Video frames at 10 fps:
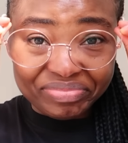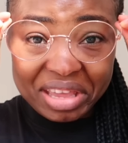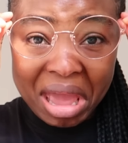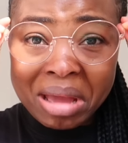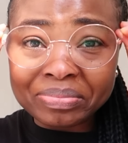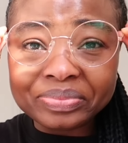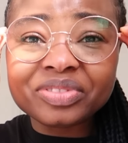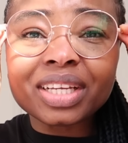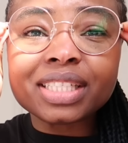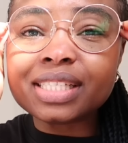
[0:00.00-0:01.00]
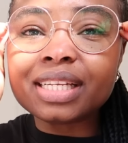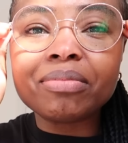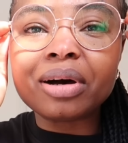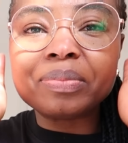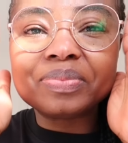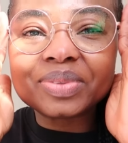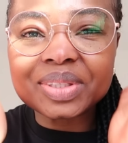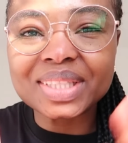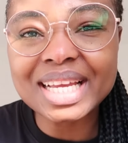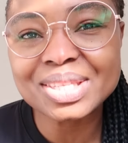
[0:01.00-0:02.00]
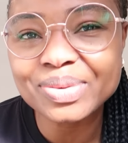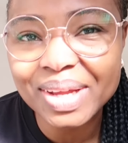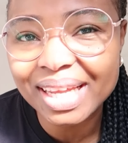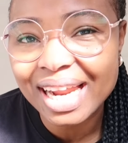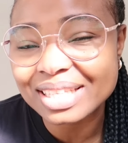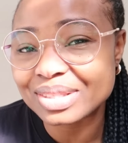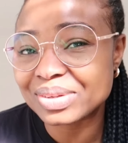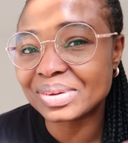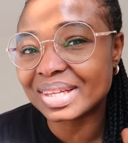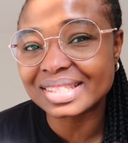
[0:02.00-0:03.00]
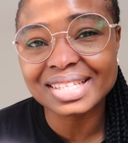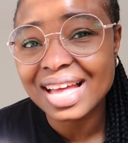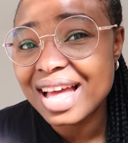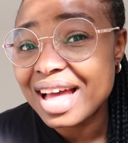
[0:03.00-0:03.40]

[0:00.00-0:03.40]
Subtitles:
Yeah, change them up. So thanks to WearGlas though, because